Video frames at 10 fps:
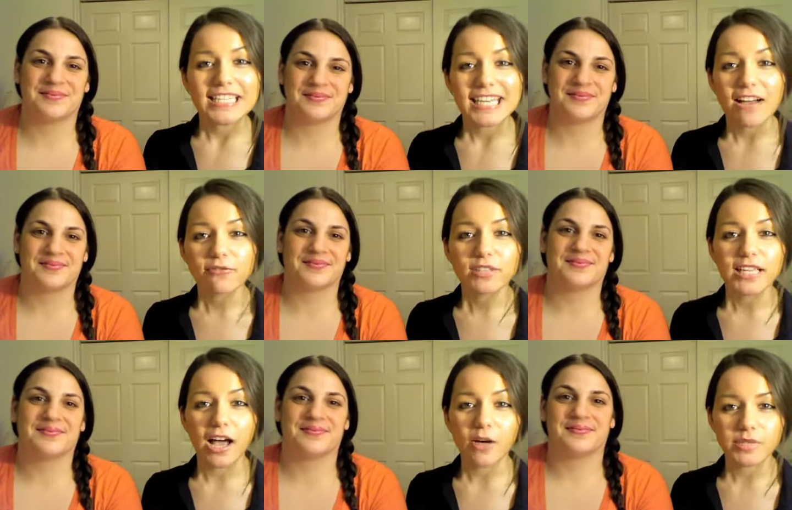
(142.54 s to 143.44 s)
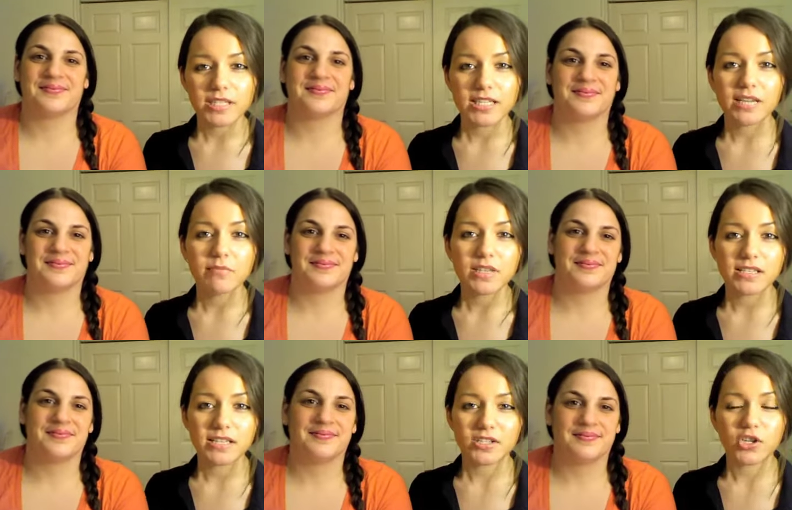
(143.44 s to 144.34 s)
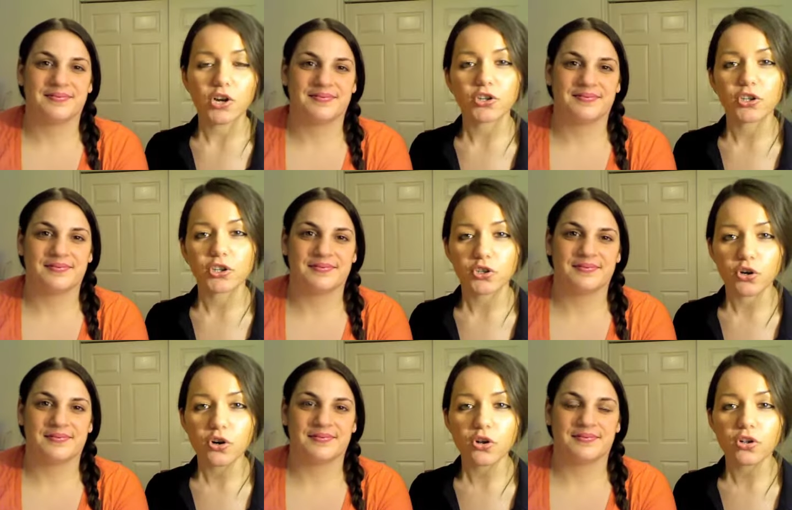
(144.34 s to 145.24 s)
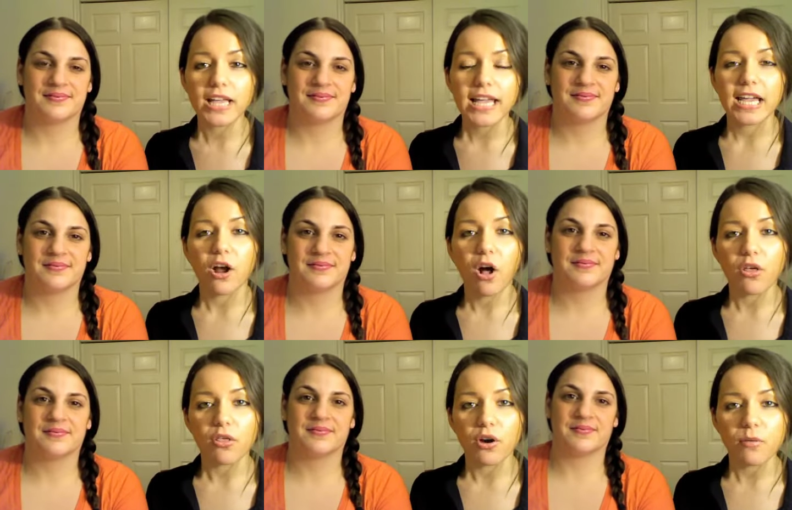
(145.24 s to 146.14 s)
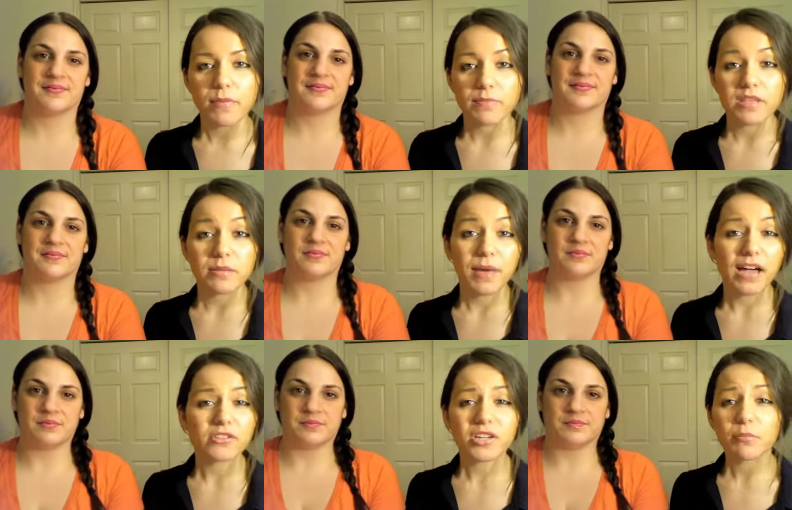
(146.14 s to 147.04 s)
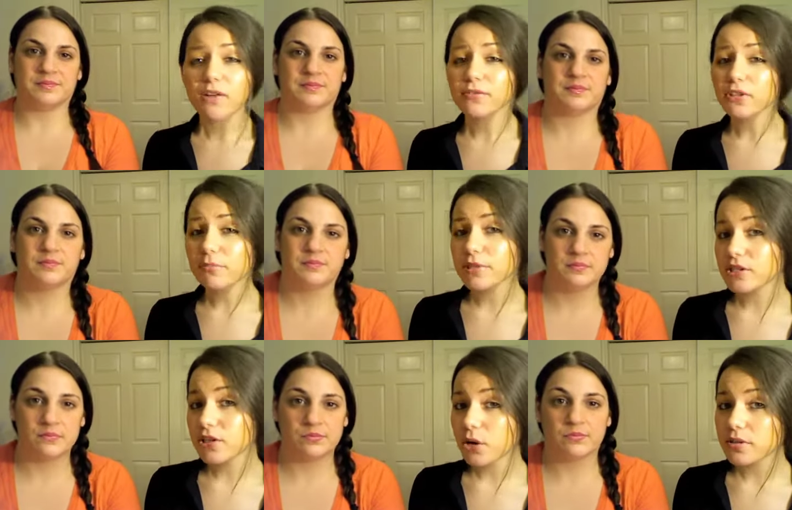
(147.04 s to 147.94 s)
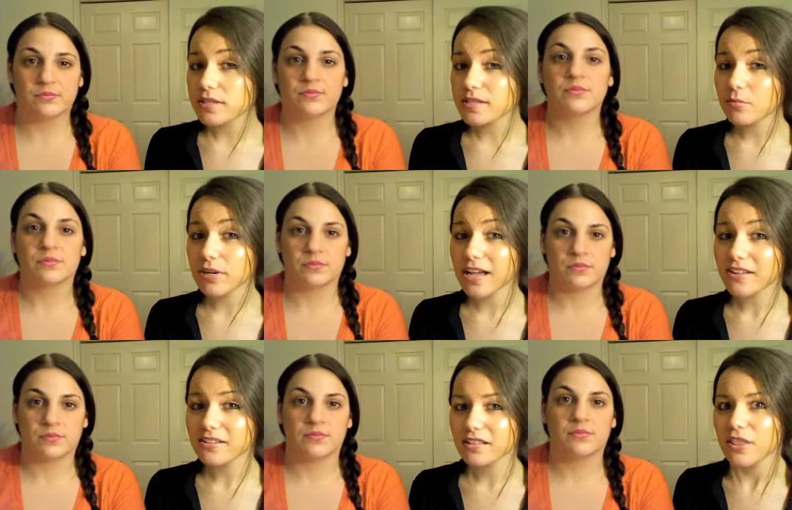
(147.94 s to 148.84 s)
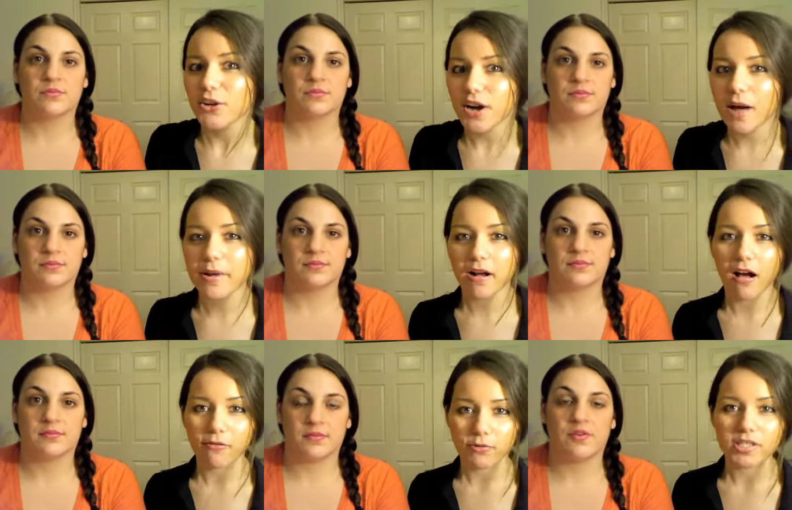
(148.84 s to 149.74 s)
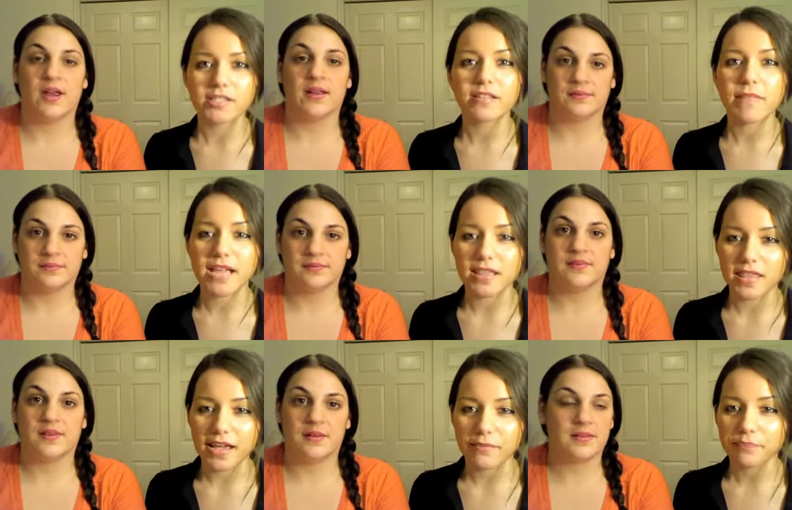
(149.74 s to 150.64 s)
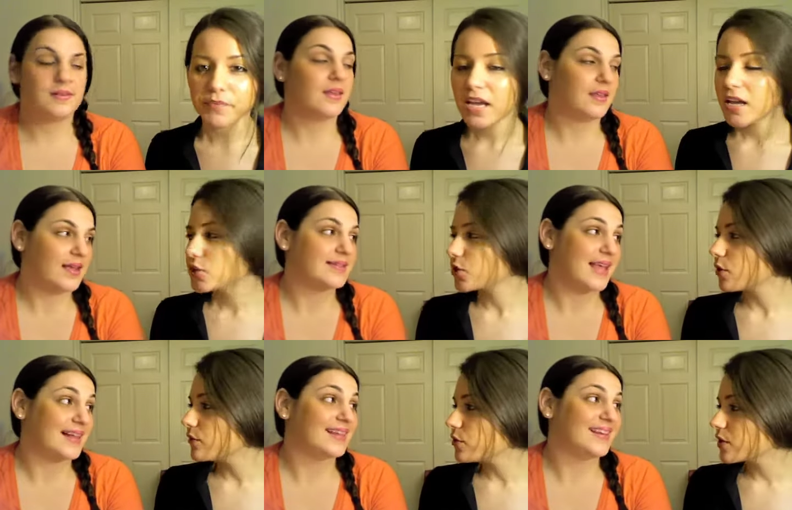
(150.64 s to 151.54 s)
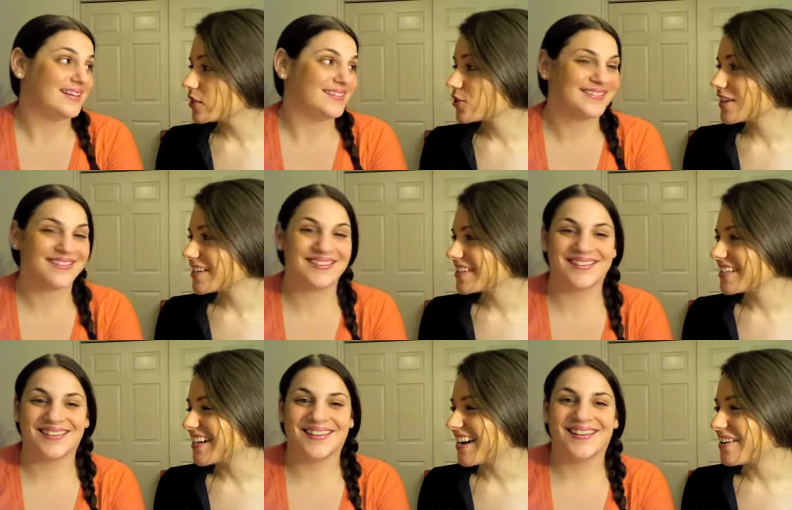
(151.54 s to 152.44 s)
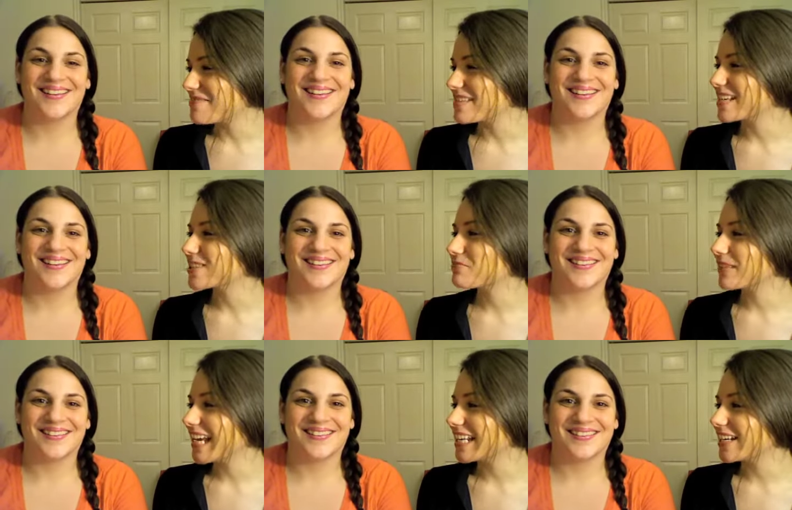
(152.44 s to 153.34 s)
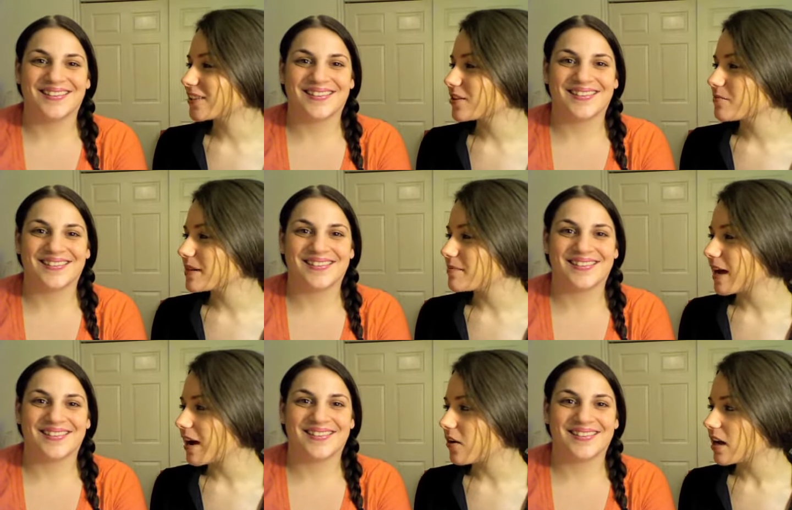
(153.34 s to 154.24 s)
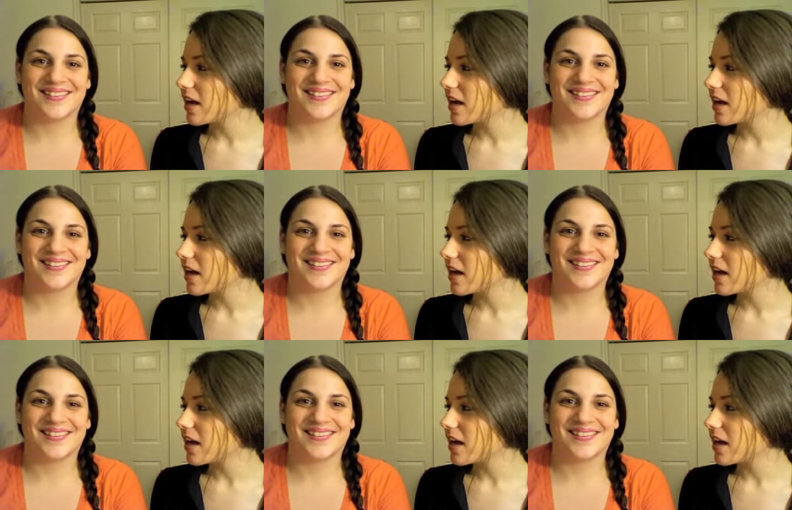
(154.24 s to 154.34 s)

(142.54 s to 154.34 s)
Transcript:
Speaker 1: definitely helps to keep these things under control and although maybe the pounds come off a little bit slower than someone else mm-hmm. they're coming off which right. is the main thing exactly. so if you can just um, explain a little bit about